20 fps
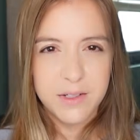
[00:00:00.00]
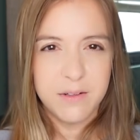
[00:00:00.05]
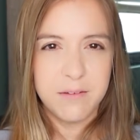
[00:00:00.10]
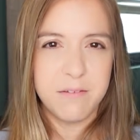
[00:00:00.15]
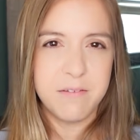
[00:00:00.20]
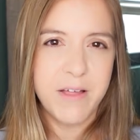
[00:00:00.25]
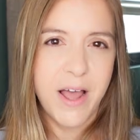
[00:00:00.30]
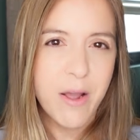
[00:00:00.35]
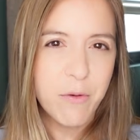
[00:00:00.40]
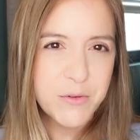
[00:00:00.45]

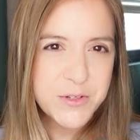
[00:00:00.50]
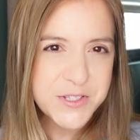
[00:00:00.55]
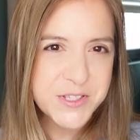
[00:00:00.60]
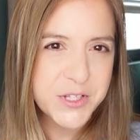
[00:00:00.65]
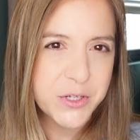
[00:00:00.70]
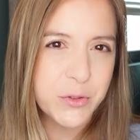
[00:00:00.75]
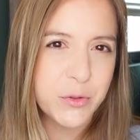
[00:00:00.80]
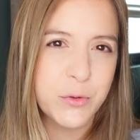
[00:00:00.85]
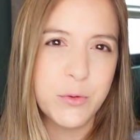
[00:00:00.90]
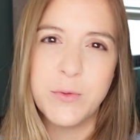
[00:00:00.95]
That was
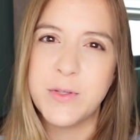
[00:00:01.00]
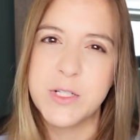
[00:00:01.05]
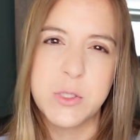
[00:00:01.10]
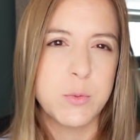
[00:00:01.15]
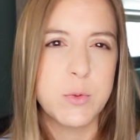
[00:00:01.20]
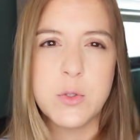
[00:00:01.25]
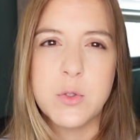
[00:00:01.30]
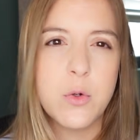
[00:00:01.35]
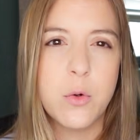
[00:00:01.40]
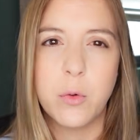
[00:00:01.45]
the clue this
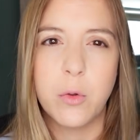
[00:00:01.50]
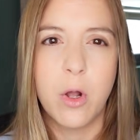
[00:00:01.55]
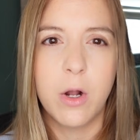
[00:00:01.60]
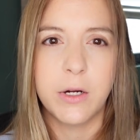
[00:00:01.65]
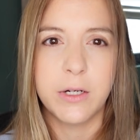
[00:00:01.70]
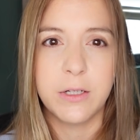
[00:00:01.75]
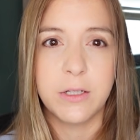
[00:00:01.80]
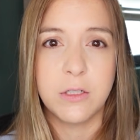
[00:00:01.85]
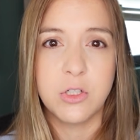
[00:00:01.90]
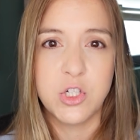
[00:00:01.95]
was no
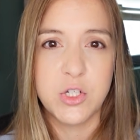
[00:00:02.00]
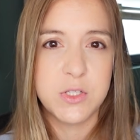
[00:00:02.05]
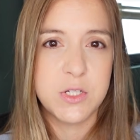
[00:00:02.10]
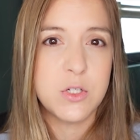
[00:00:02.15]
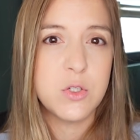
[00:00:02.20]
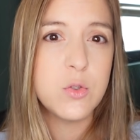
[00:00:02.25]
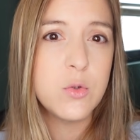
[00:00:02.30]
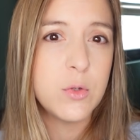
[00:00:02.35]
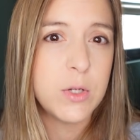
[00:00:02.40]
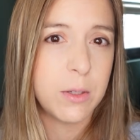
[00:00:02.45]
longer just a
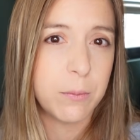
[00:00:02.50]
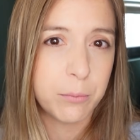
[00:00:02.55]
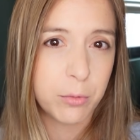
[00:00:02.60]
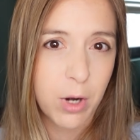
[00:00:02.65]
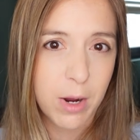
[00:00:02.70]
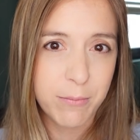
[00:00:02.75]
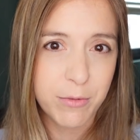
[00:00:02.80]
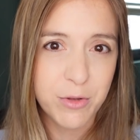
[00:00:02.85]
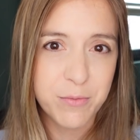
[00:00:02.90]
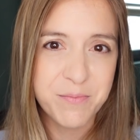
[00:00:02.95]
tuning
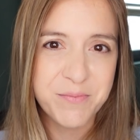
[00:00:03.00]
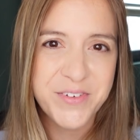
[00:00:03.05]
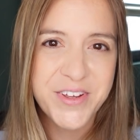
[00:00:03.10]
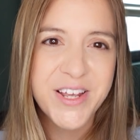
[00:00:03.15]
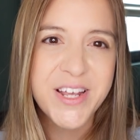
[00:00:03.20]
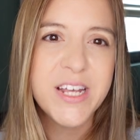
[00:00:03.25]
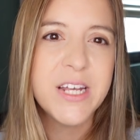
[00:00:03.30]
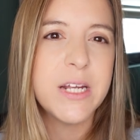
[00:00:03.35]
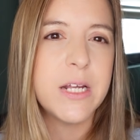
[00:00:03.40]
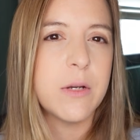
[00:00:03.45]
problem.
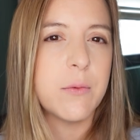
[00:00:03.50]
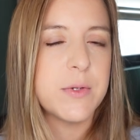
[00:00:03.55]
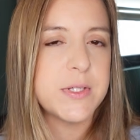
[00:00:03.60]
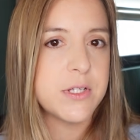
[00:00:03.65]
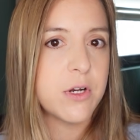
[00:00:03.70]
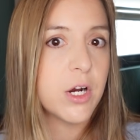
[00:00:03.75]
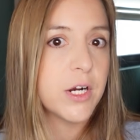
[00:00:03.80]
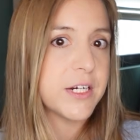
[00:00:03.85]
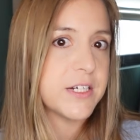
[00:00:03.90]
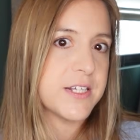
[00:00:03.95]
It was
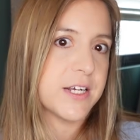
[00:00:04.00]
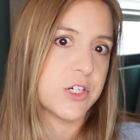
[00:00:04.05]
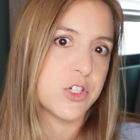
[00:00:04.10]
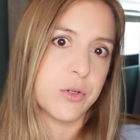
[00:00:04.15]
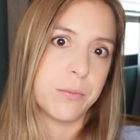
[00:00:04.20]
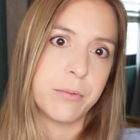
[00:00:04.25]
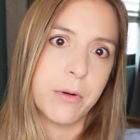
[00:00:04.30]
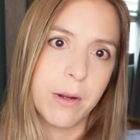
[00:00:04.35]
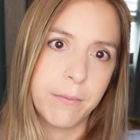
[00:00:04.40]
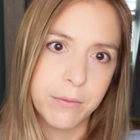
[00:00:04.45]
an
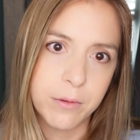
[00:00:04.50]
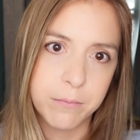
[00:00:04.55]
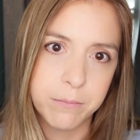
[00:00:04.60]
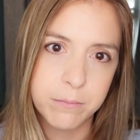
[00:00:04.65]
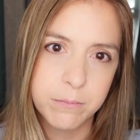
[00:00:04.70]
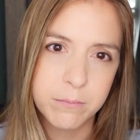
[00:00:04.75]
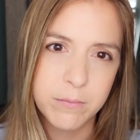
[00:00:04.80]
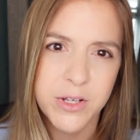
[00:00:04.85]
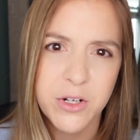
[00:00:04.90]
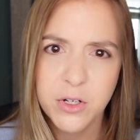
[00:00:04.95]
architecture problem,
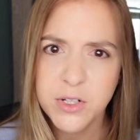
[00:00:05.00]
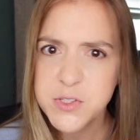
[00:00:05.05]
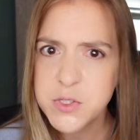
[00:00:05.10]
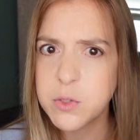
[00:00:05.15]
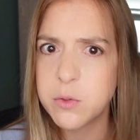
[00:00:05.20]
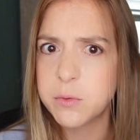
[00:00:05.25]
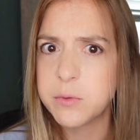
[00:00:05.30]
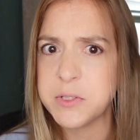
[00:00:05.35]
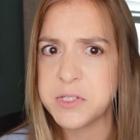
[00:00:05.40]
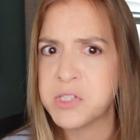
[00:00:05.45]
and
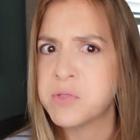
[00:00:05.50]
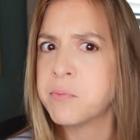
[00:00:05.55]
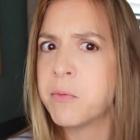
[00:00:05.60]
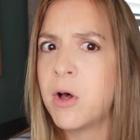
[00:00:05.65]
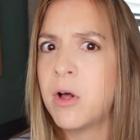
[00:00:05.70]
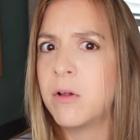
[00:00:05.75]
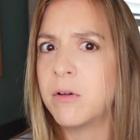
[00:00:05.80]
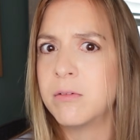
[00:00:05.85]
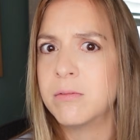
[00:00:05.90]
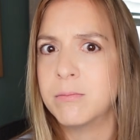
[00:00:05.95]
also a
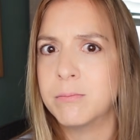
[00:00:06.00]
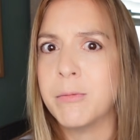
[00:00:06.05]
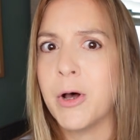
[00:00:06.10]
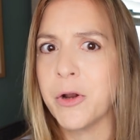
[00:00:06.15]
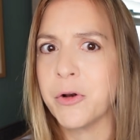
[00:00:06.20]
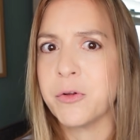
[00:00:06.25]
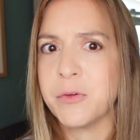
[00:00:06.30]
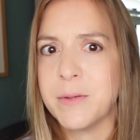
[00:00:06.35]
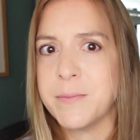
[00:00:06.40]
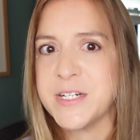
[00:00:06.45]
small
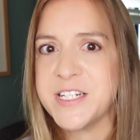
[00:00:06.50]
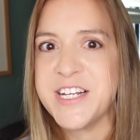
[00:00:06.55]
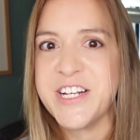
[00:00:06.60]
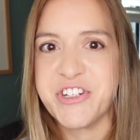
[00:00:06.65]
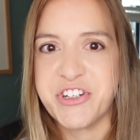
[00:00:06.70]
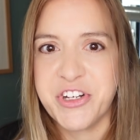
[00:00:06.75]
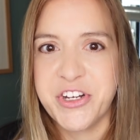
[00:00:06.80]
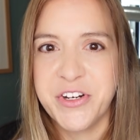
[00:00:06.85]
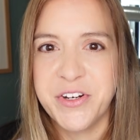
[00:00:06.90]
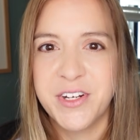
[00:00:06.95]
model
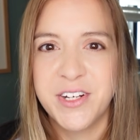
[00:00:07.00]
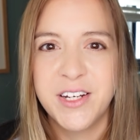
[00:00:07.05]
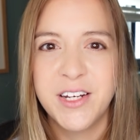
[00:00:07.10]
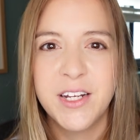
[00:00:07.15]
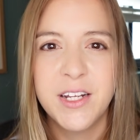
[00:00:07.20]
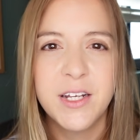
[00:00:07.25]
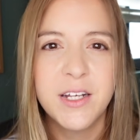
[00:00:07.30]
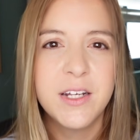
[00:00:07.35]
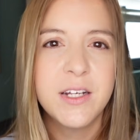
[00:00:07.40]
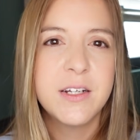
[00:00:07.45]
limitation.
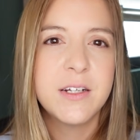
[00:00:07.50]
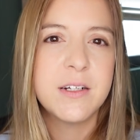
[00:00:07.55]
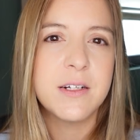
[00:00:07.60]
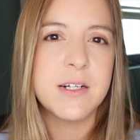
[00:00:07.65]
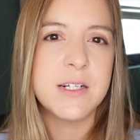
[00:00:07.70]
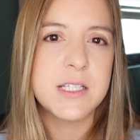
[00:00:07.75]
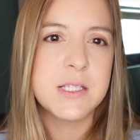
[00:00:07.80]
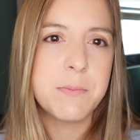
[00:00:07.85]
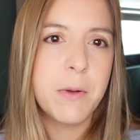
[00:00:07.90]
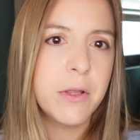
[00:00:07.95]

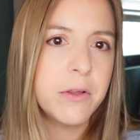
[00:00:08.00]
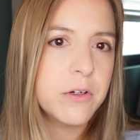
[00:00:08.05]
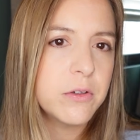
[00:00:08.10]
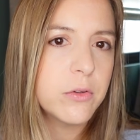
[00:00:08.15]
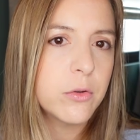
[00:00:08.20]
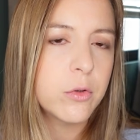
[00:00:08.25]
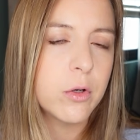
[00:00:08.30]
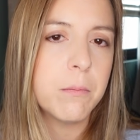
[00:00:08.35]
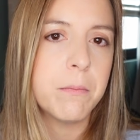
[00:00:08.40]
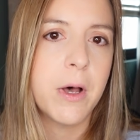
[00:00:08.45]
A smaller
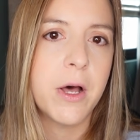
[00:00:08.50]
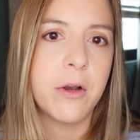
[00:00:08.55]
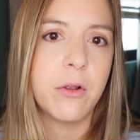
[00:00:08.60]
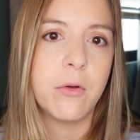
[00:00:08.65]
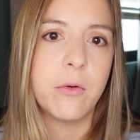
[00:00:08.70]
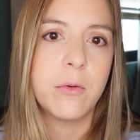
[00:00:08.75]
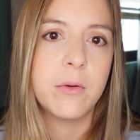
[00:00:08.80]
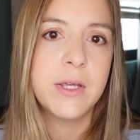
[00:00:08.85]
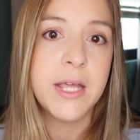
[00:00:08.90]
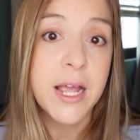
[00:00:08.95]
local
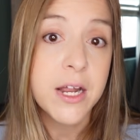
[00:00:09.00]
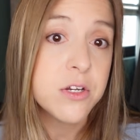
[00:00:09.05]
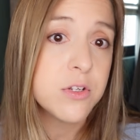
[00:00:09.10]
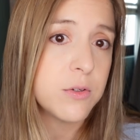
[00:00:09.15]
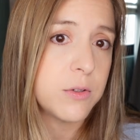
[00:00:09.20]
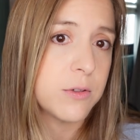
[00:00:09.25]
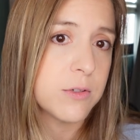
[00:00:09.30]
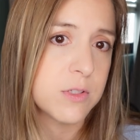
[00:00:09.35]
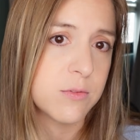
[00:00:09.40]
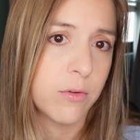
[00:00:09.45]
model can do
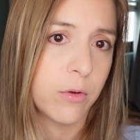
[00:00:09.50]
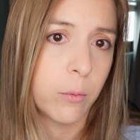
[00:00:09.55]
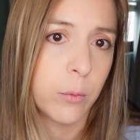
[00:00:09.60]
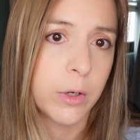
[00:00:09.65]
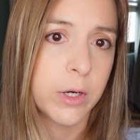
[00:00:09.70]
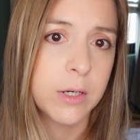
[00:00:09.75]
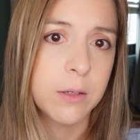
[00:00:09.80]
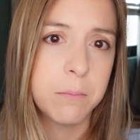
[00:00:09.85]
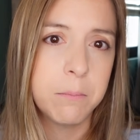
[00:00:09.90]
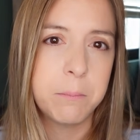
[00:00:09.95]
useful
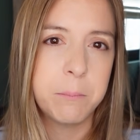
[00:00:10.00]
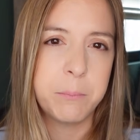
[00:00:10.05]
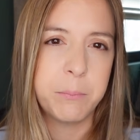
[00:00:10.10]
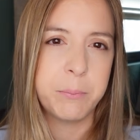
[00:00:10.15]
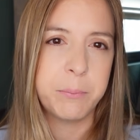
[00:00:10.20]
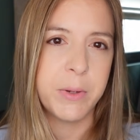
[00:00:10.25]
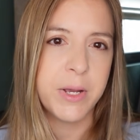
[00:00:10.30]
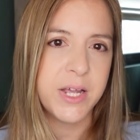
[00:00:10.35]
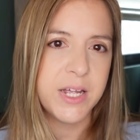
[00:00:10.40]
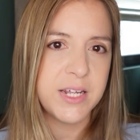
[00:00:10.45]
work,
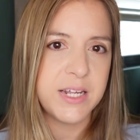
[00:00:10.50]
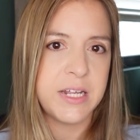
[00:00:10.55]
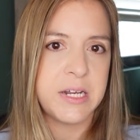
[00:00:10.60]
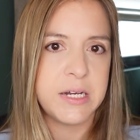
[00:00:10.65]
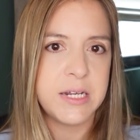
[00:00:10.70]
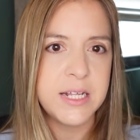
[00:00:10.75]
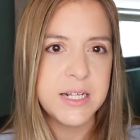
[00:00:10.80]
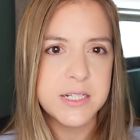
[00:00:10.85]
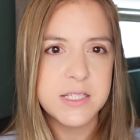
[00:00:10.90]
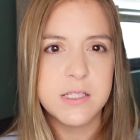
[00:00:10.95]
but it
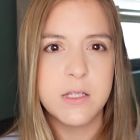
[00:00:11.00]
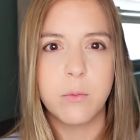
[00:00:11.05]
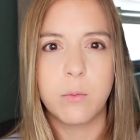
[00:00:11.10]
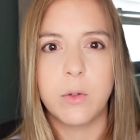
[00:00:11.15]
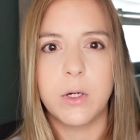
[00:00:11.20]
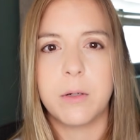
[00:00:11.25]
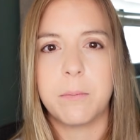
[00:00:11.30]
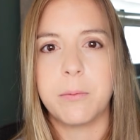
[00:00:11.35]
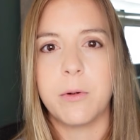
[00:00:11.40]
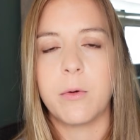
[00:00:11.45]
needs the
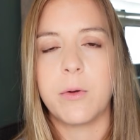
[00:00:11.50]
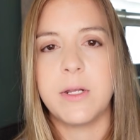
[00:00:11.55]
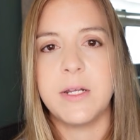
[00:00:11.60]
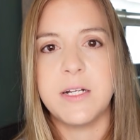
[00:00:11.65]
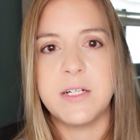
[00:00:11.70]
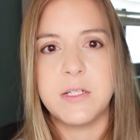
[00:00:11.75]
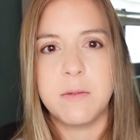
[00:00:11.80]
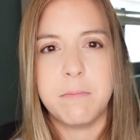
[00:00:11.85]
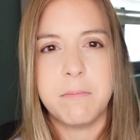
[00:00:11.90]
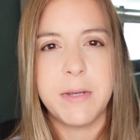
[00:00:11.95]
work broken
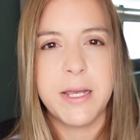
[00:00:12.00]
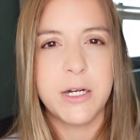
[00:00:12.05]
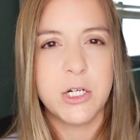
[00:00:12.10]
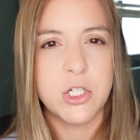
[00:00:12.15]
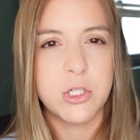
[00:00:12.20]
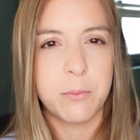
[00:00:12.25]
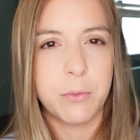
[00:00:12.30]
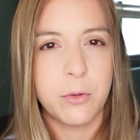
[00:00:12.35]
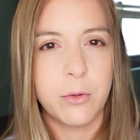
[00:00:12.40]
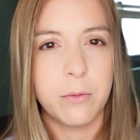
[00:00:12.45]
into
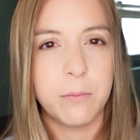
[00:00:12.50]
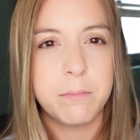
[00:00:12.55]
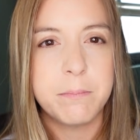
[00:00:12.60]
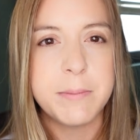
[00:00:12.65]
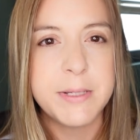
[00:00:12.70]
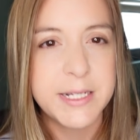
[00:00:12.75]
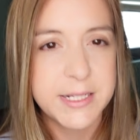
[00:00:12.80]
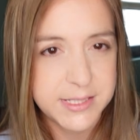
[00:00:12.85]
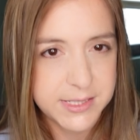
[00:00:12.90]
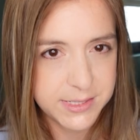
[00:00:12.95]
manageable
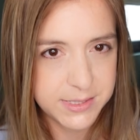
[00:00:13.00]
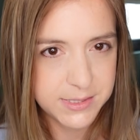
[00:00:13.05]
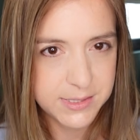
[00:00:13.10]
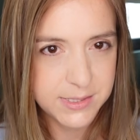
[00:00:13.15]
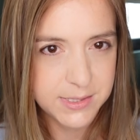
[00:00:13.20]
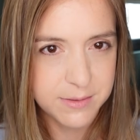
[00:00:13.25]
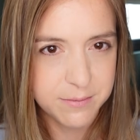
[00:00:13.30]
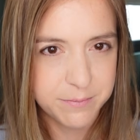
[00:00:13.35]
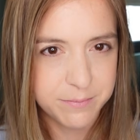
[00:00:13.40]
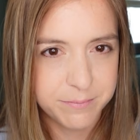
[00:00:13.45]

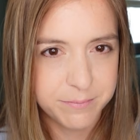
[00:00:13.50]
pieces.